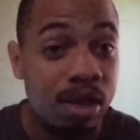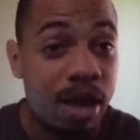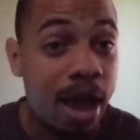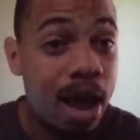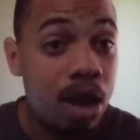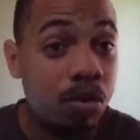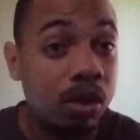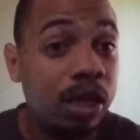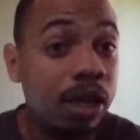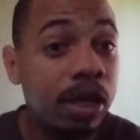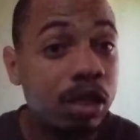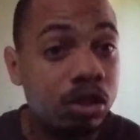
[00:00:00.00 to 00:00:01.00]
how
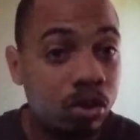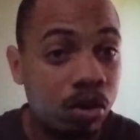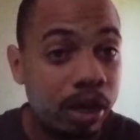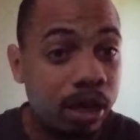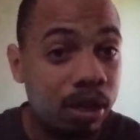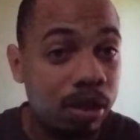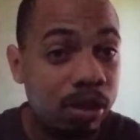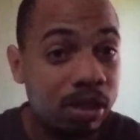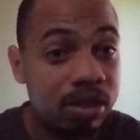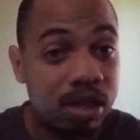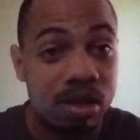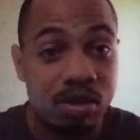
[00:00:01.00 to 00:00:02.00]
he enjoyed the
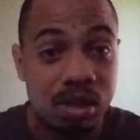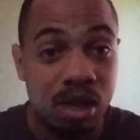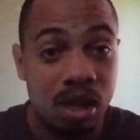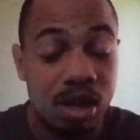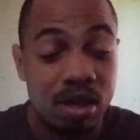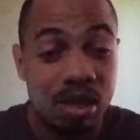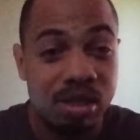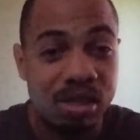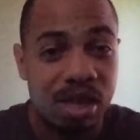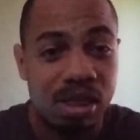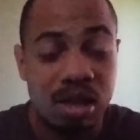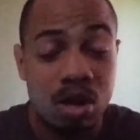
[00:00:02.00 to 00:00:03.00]
DLC, and he
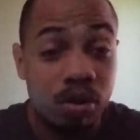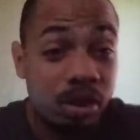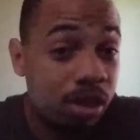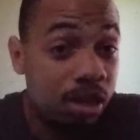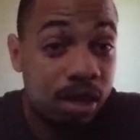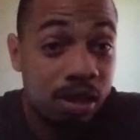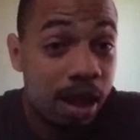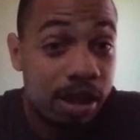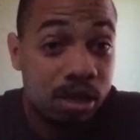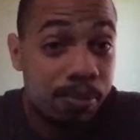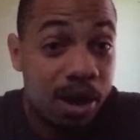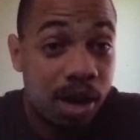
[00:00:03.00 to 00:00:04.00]
said the only thing he
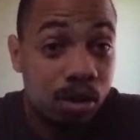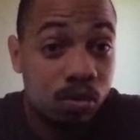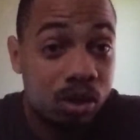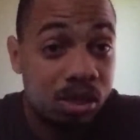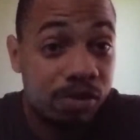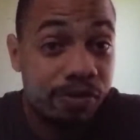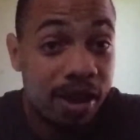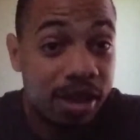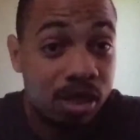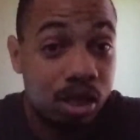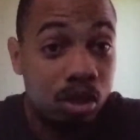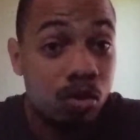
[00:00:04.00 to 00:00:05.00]
liked about it was the fact
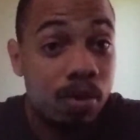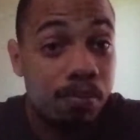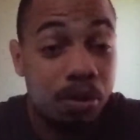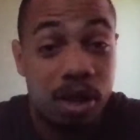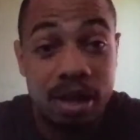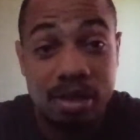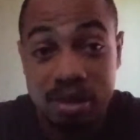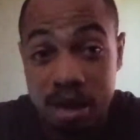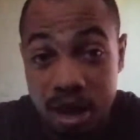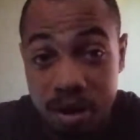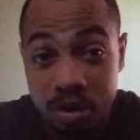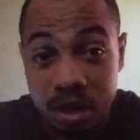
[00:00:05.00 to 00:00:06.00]
that you can play as
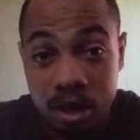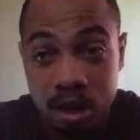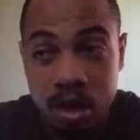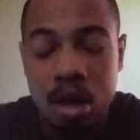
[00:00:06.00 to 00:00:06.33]
Kairi,